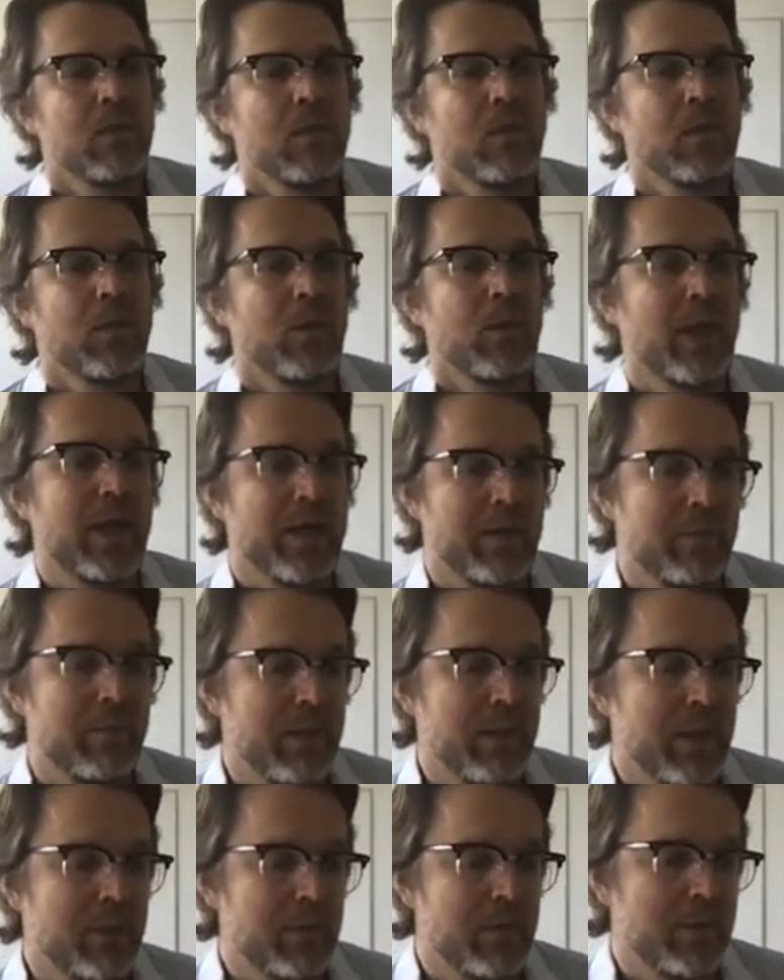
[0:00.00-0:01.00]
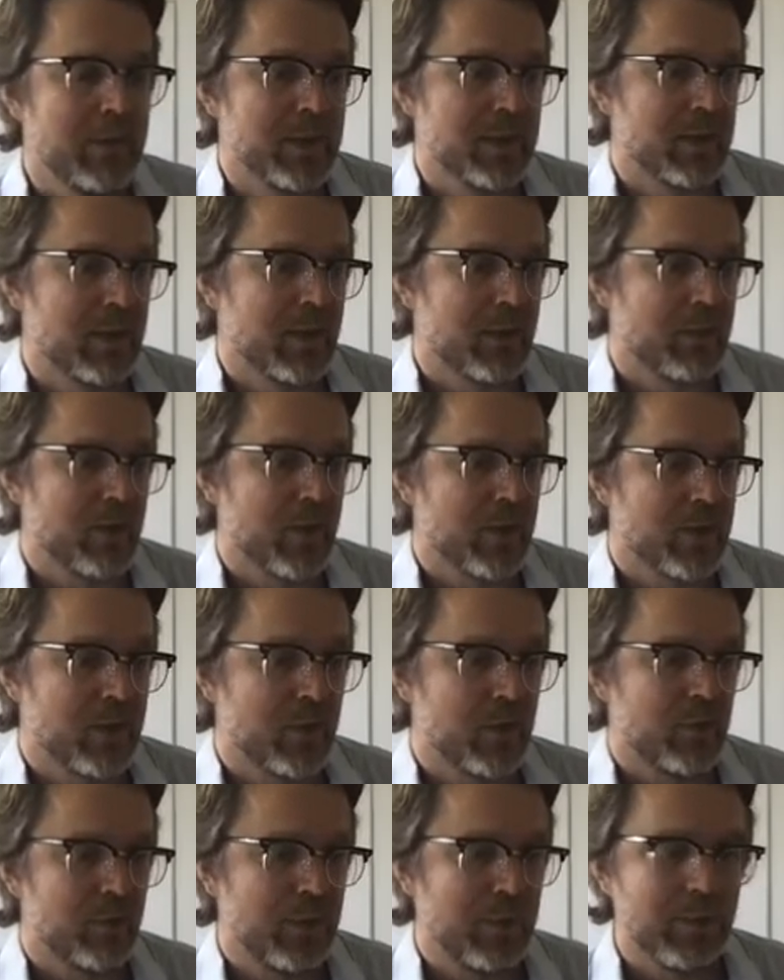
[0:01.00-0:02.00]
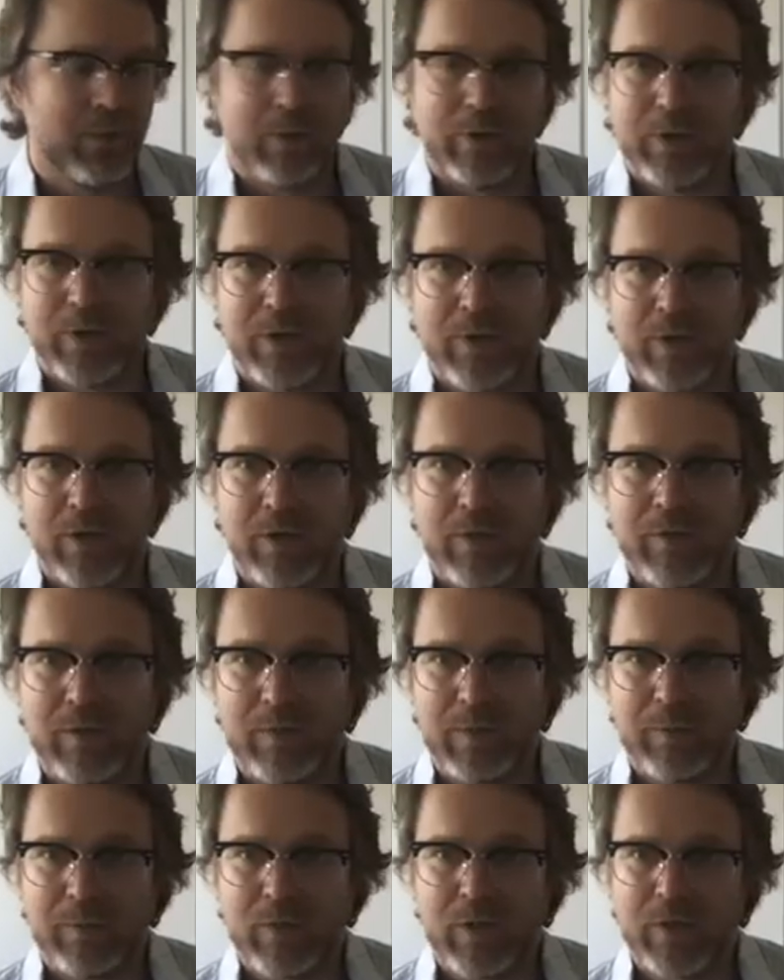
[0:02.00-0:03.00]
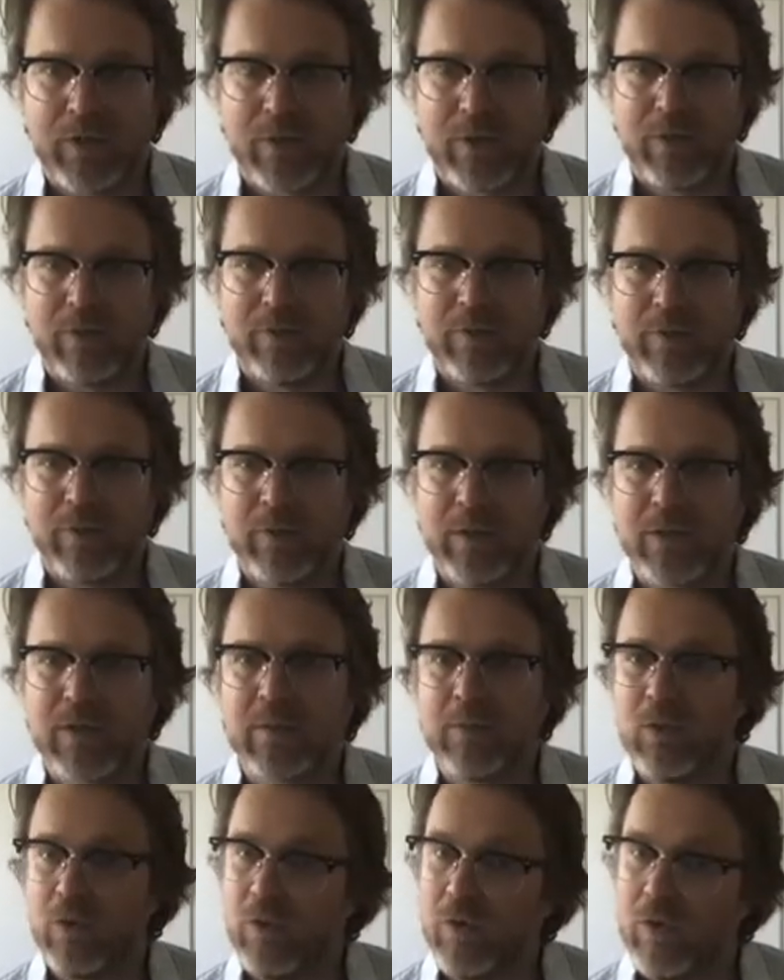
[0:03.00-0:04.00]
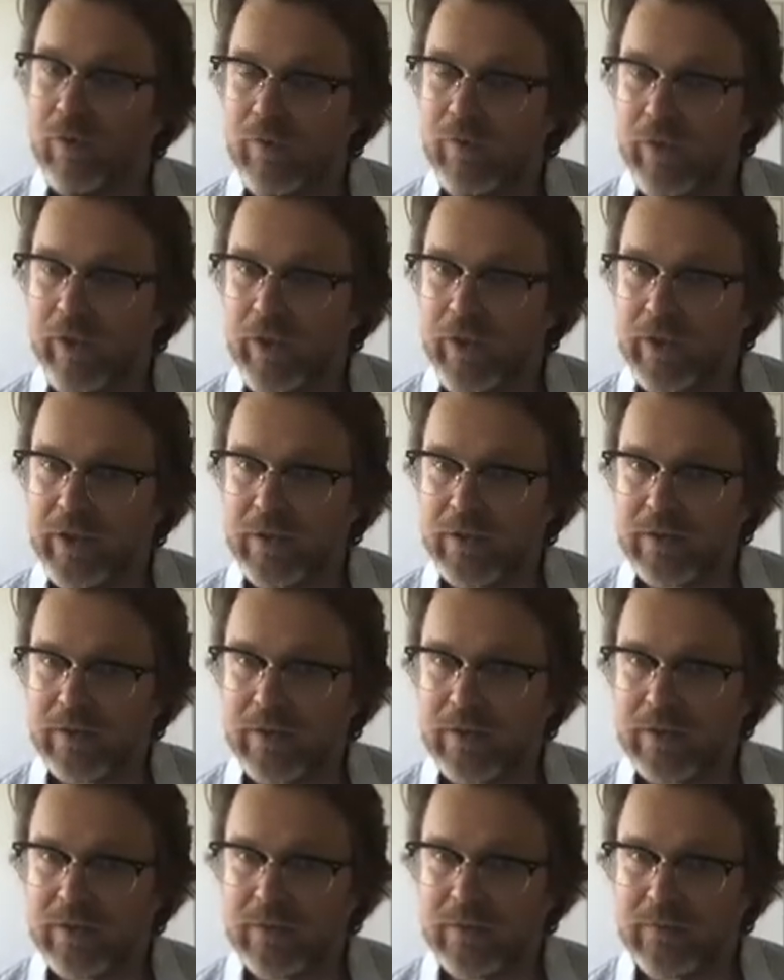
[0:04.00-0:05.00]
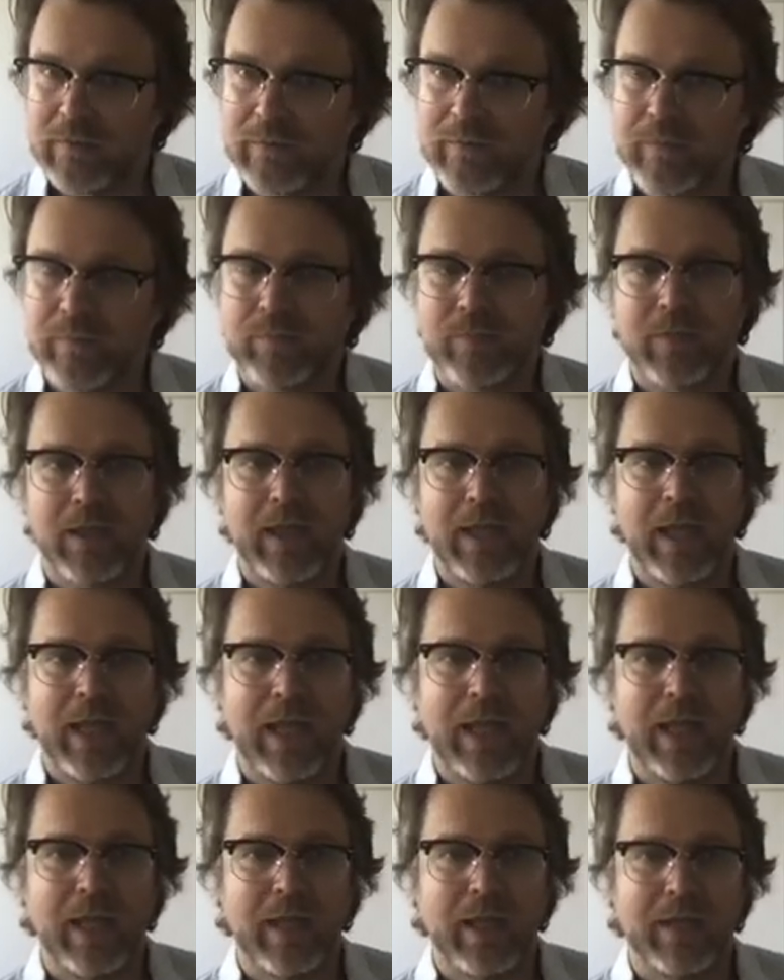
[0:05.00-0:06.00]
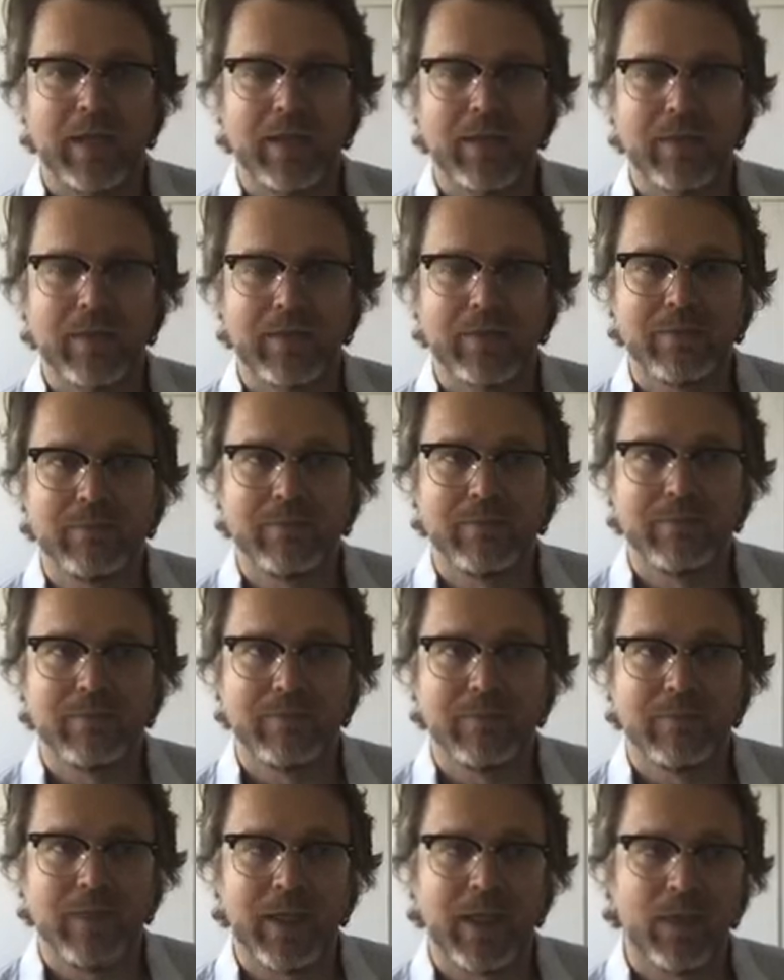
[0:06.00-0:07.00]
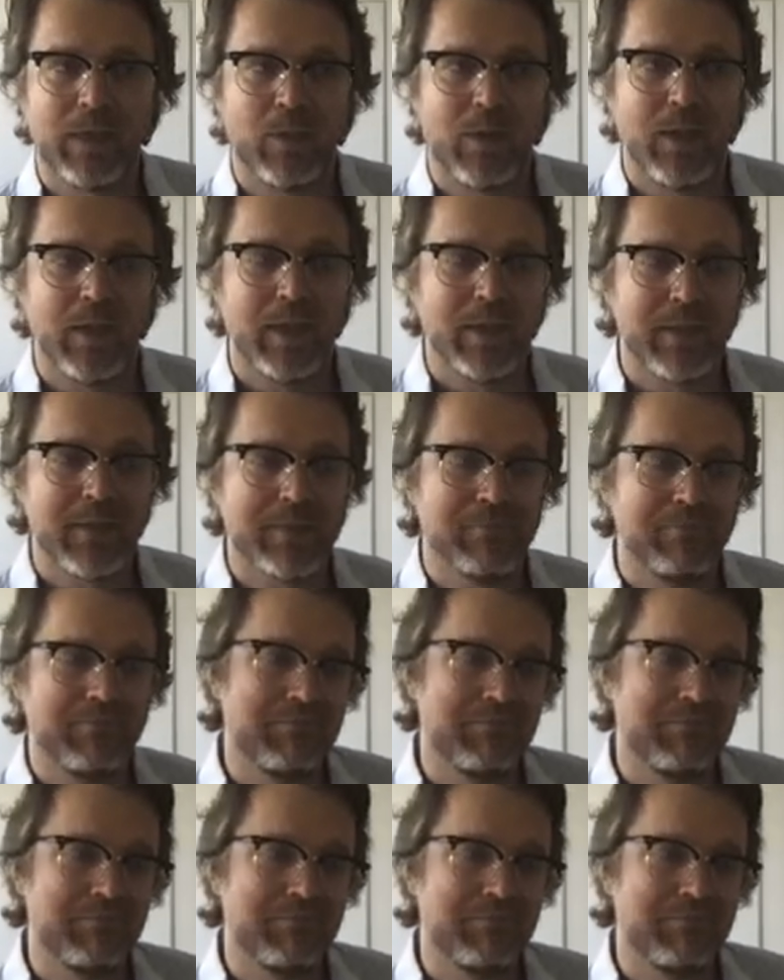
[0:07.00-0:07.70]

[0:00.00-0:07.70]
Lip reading: well, at a minimum, it's going to prosecute people who deserve to be prosecuted for doing some awful things. And likewise,